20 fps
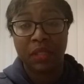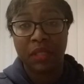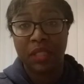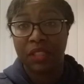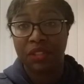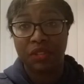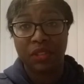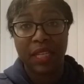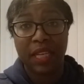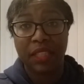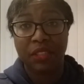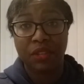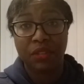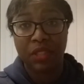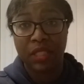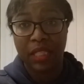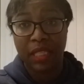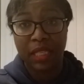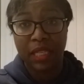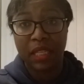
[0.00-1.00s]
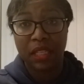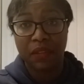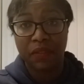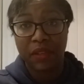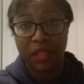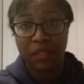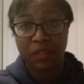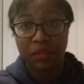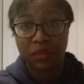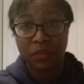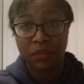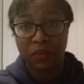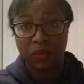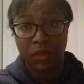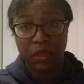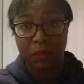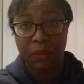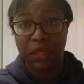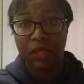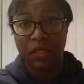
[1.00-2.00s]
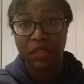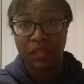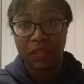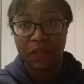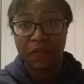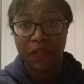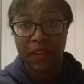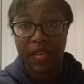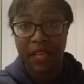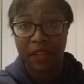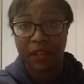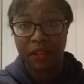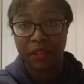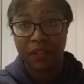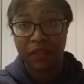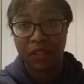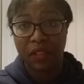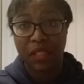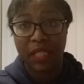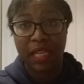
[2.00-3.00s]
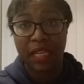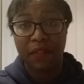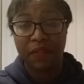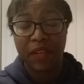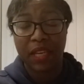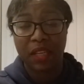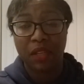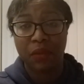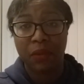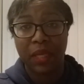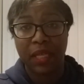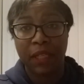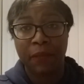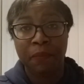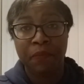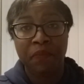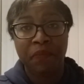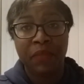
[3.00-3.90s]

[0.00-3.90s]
Because you're not using any elevators when the building's on fire. You got to evacuate.